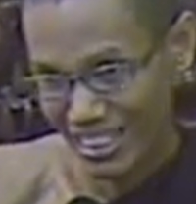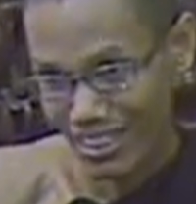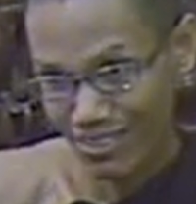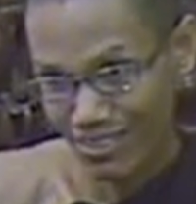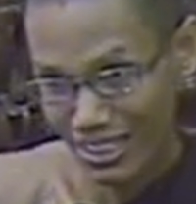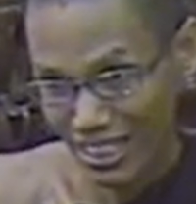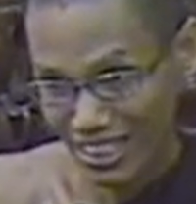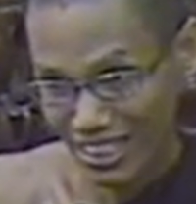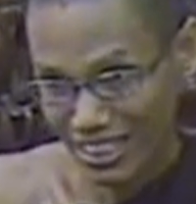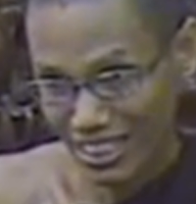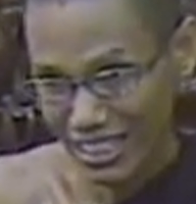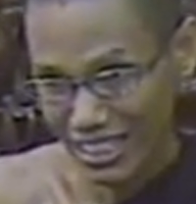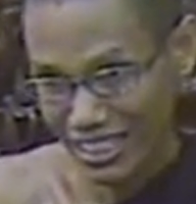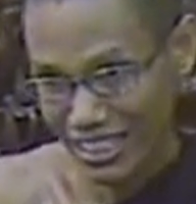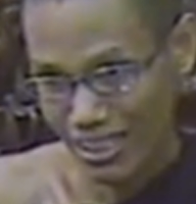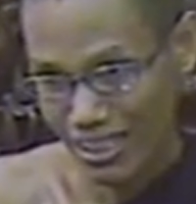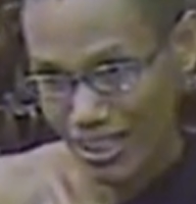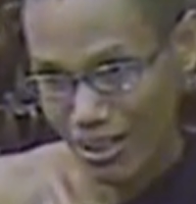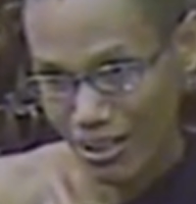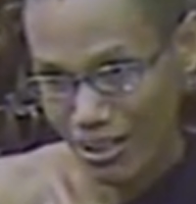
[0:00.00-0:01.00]
After
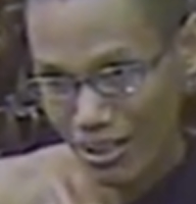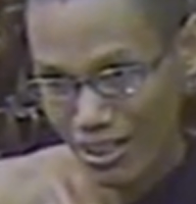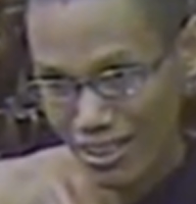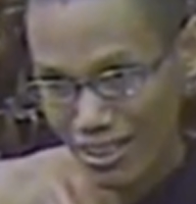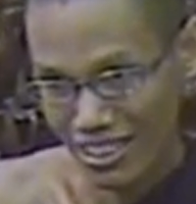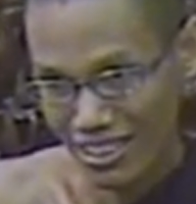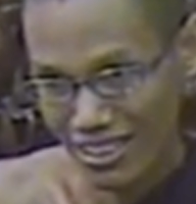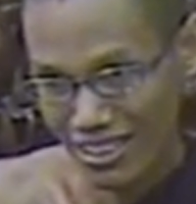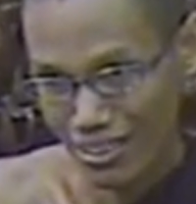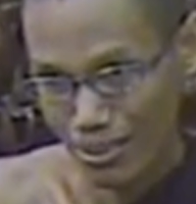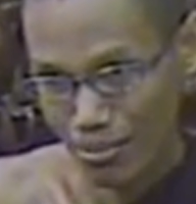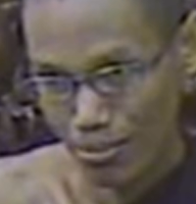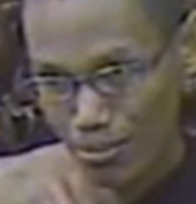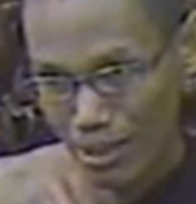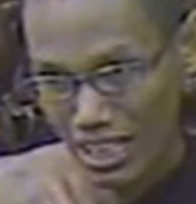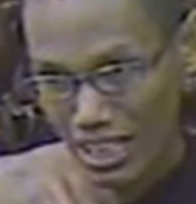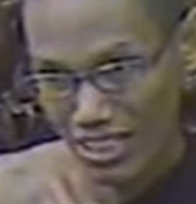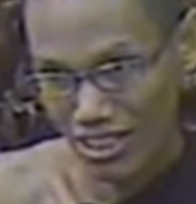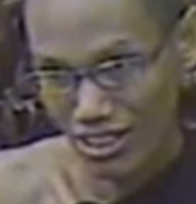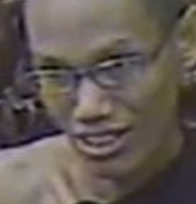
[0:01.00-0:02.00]
that, uh,
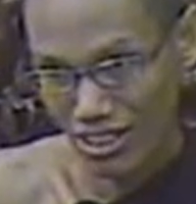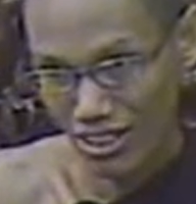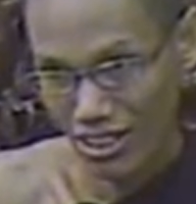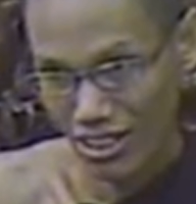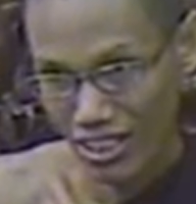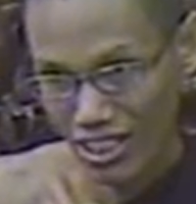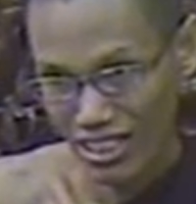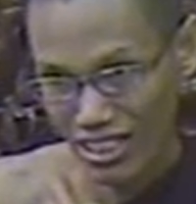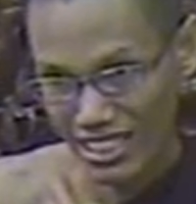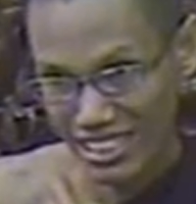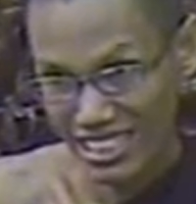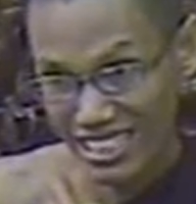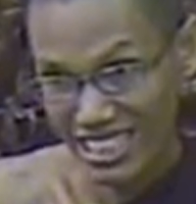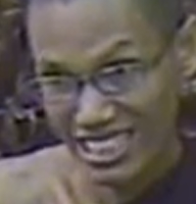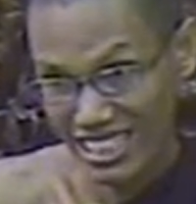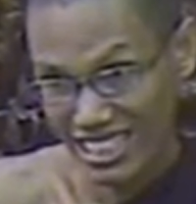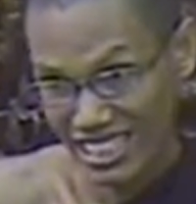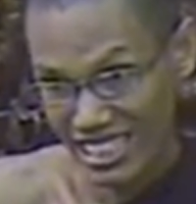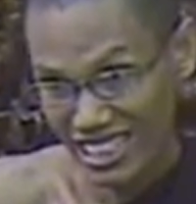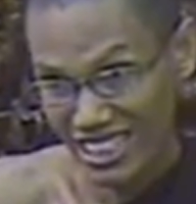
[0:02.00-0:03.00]
mind uh,
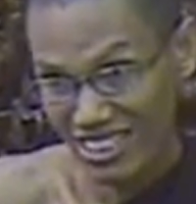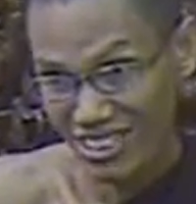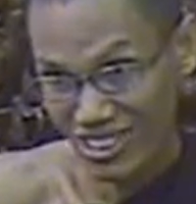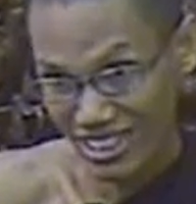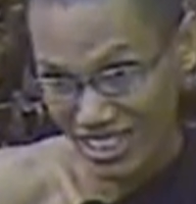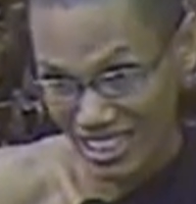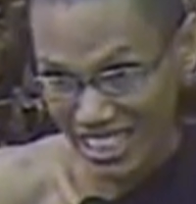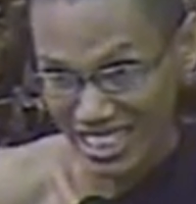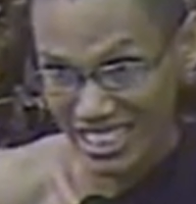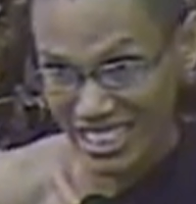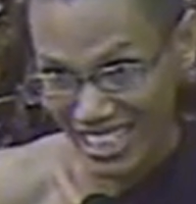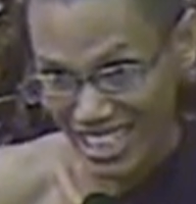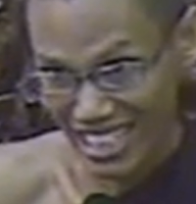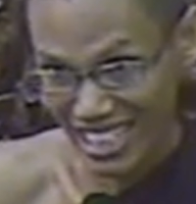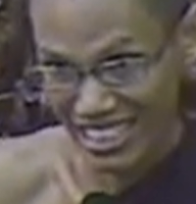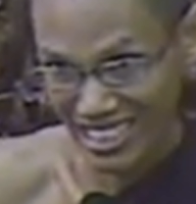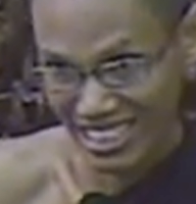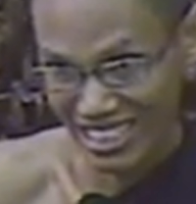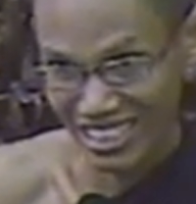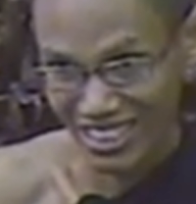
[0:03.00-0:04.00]
decision
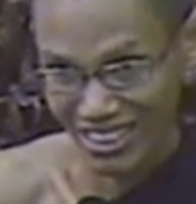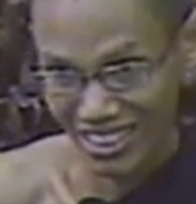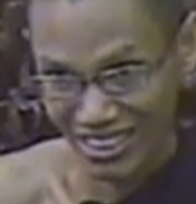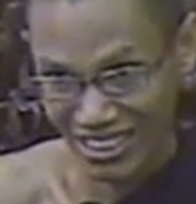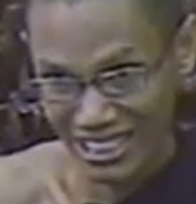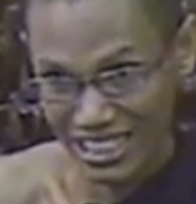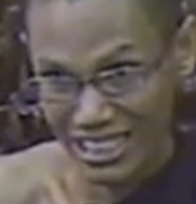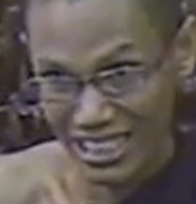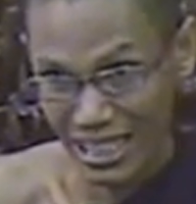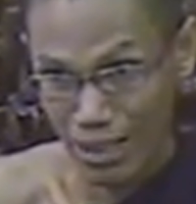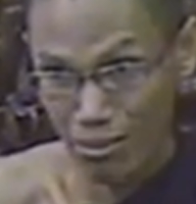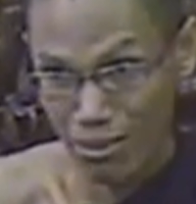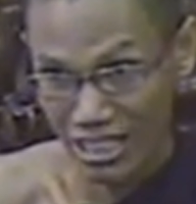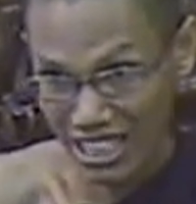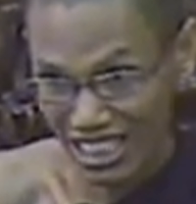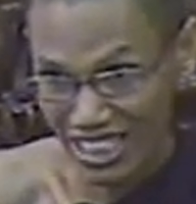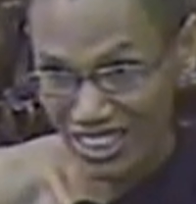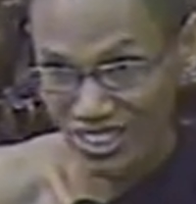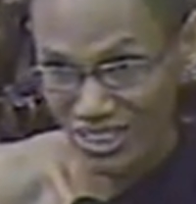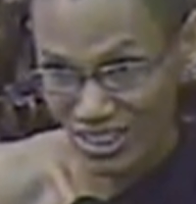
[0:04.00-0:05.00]
consciousness or
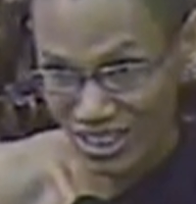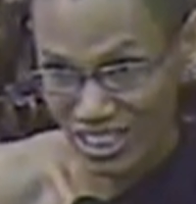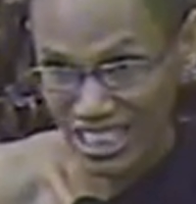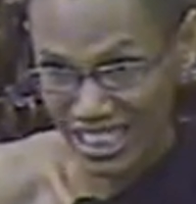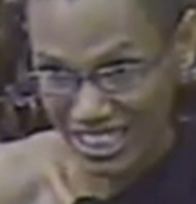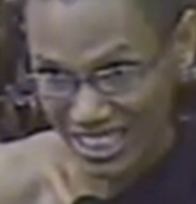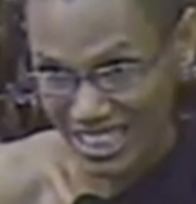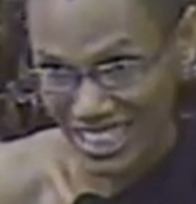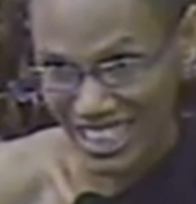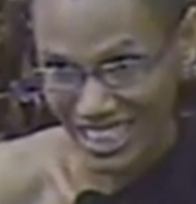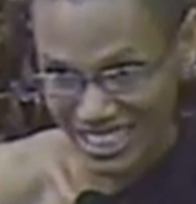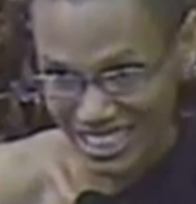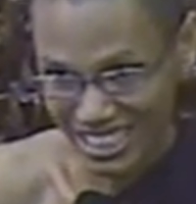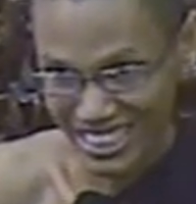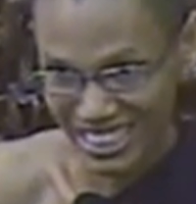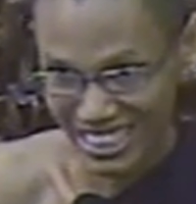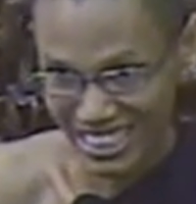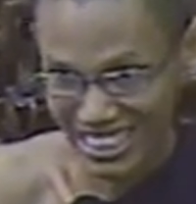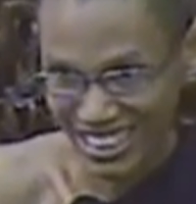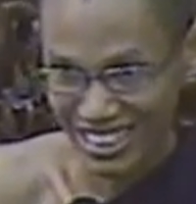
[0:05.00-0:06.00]
determining
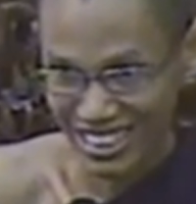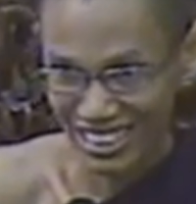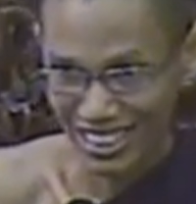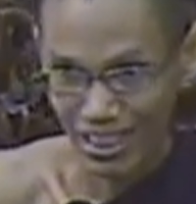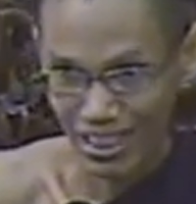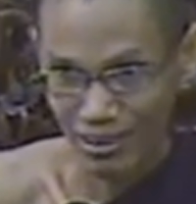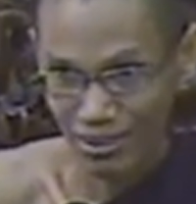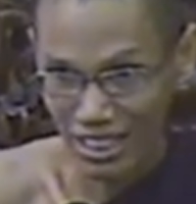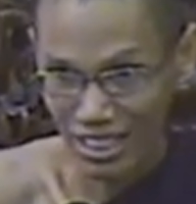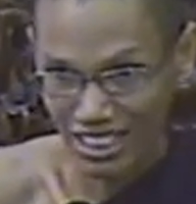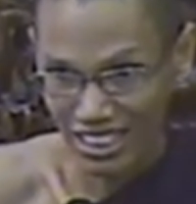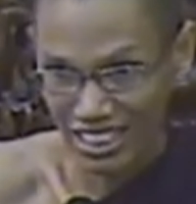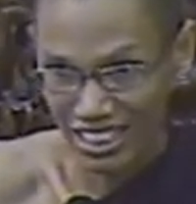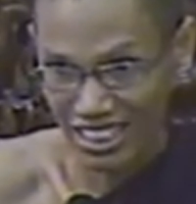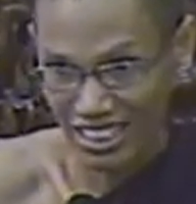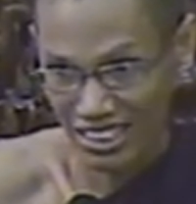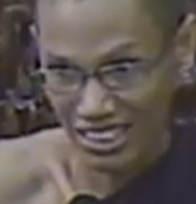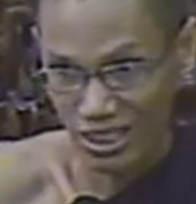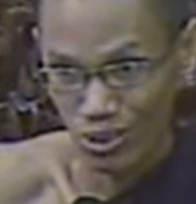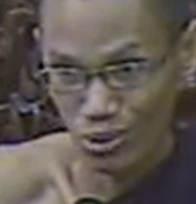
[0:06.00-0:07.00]
consciousness. After
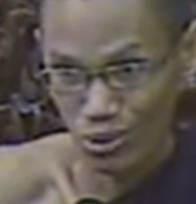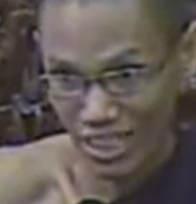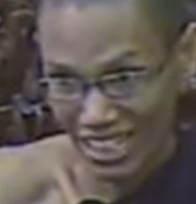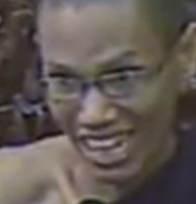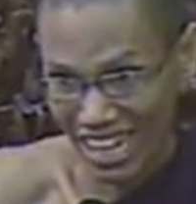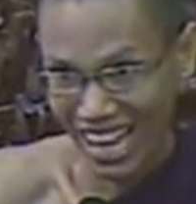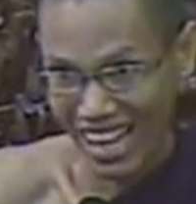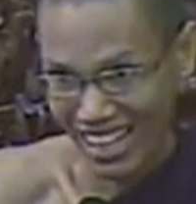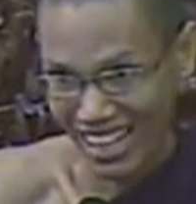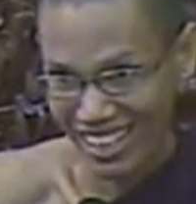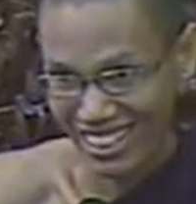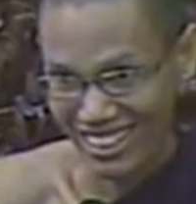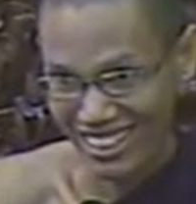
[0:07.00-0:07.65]
that, jhana.